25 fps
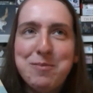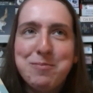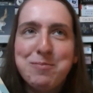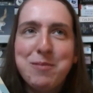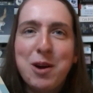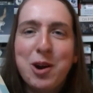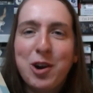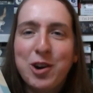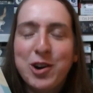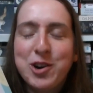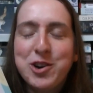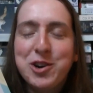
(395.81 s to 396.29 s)

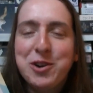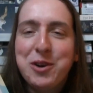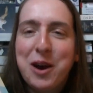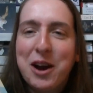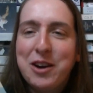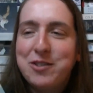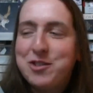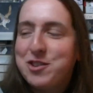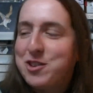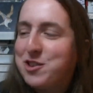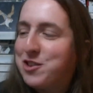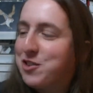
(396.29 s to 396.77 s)
or knew how
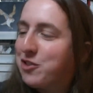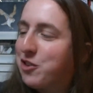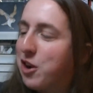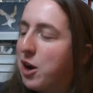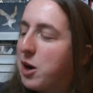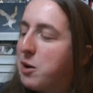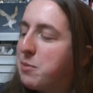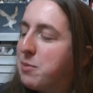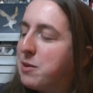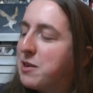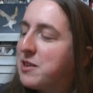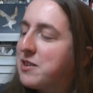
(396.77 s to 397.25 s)
to
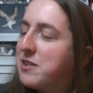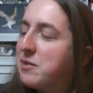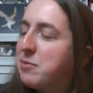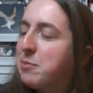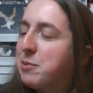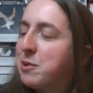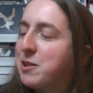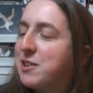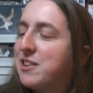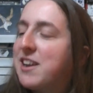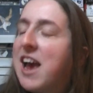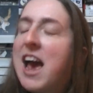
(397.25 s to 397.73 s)
describe it.
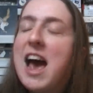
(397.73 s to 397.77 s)
But